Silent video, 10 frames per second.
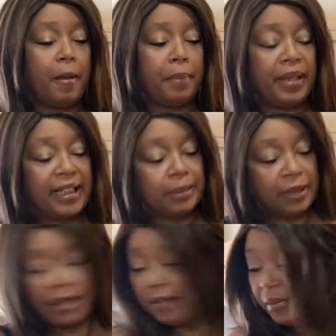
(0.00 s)

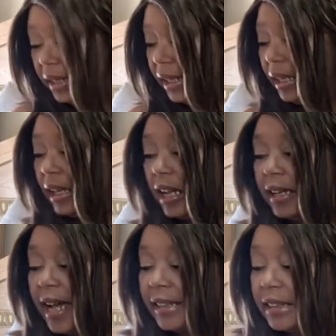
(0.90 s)
placement of the
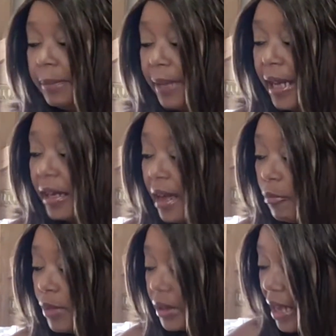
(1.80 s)
elastic band,
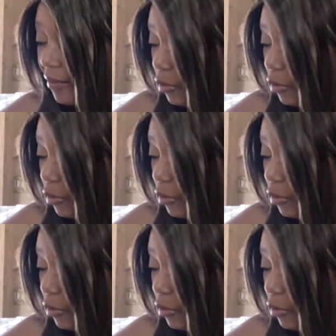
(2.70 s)
which I've